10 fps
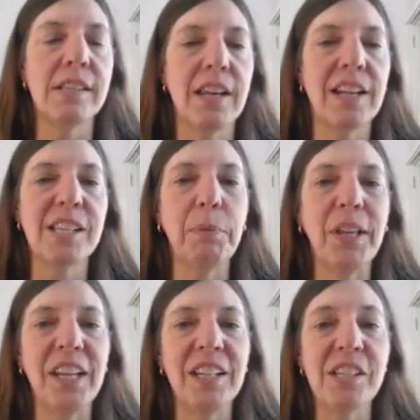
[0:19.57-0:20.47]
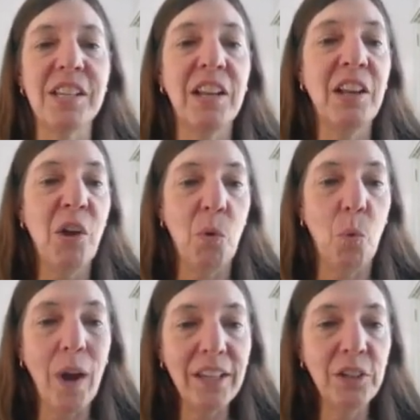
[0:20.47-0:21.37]
it explains
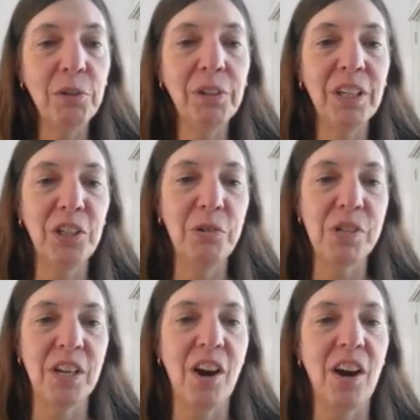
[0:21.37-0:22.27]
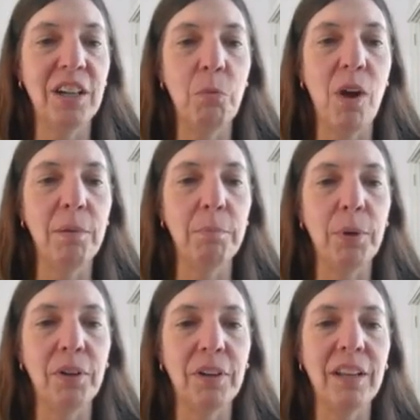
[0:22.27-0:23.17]
when you can use an
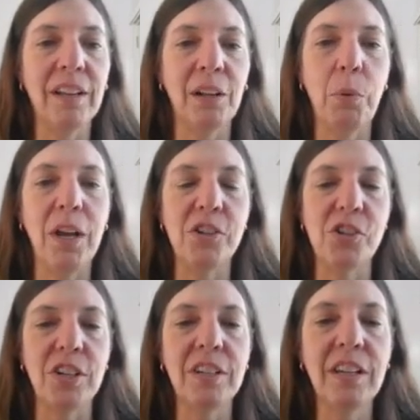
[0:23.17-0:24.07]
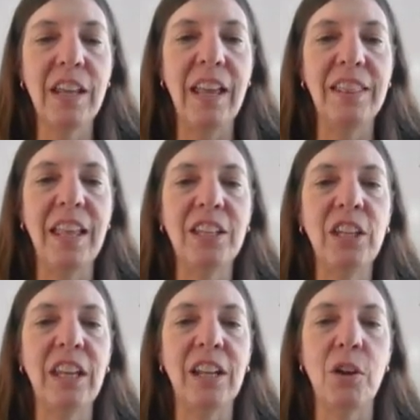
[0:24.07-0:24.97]
Hardy-Weinberg equation, and then
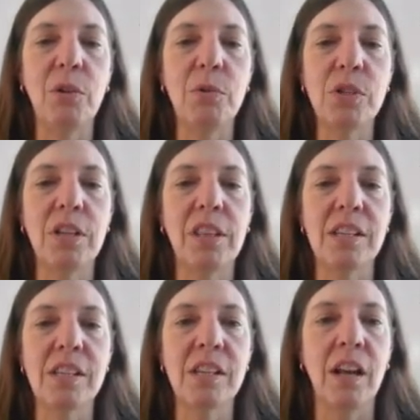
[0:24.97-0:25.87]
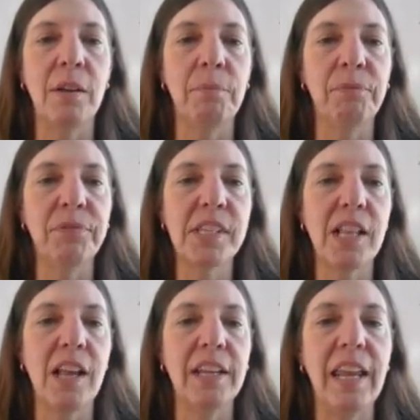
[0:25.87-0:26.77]
it goes to this
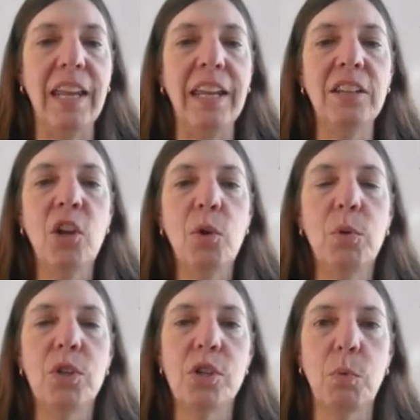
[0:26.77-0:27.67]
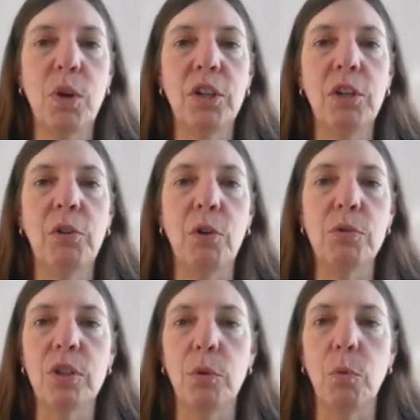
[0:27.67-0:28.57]
slide 8, which is where you go
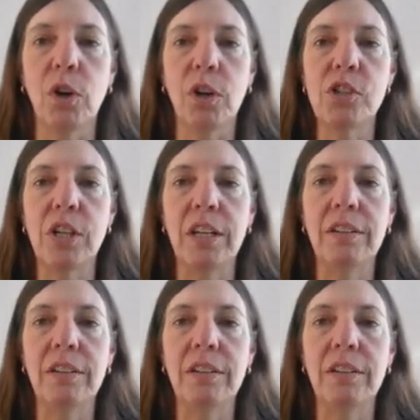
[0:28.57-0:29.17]
to the worksheet.